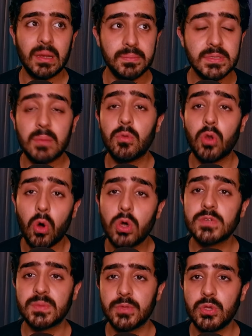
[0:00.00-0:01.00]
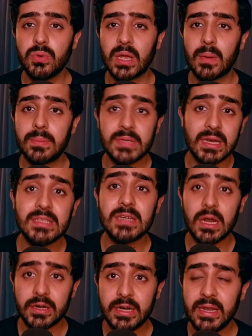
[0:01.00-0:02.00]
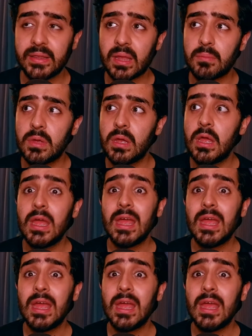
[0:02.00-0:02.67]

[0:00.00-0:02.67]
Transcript: pick up some laws from the UK website and start reading them.